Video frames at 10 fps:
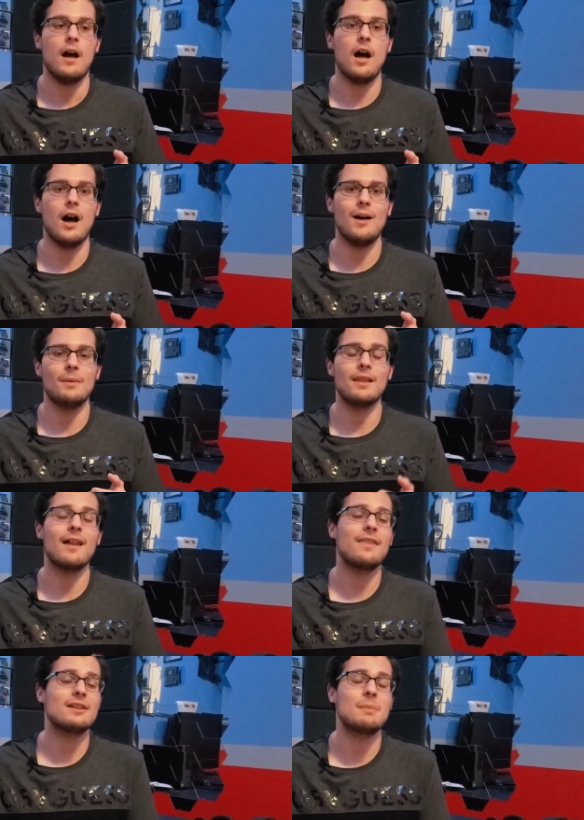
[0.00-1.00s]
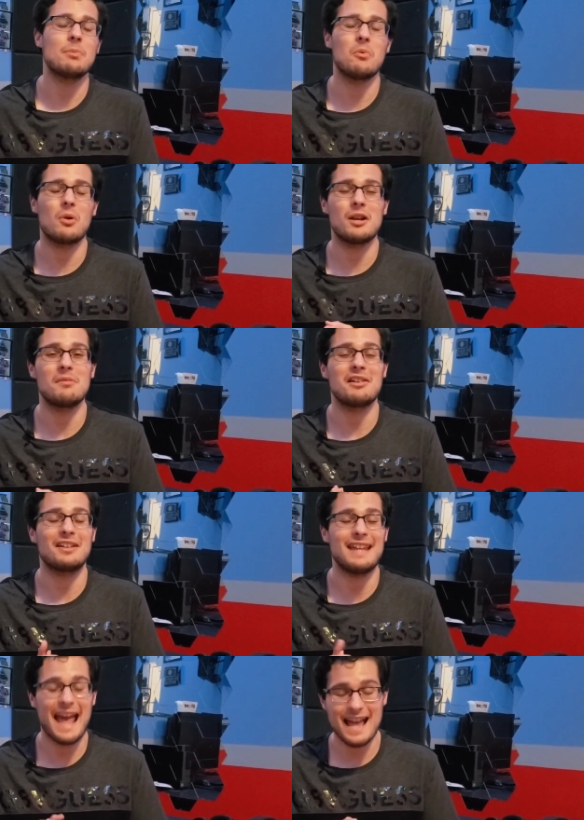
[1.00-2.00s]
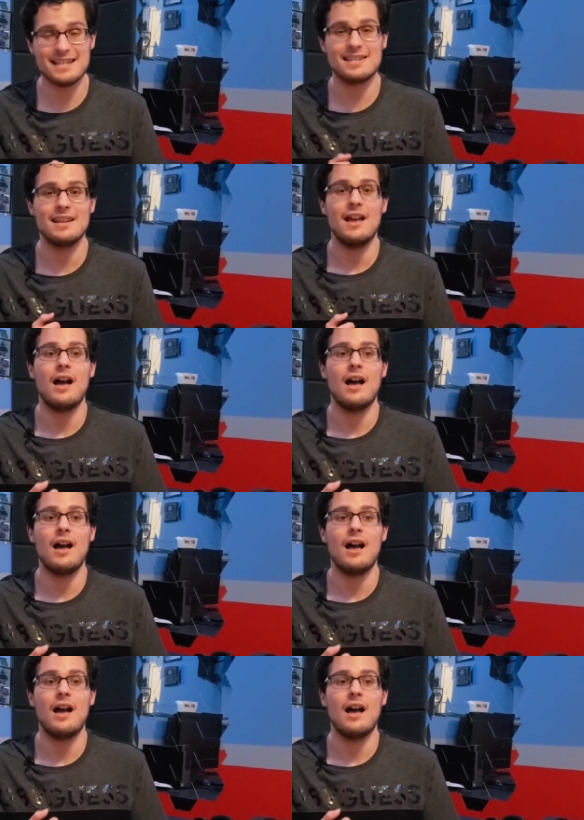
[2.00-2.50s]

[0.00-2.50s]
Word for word: Um, a lot of things people worry about are gas.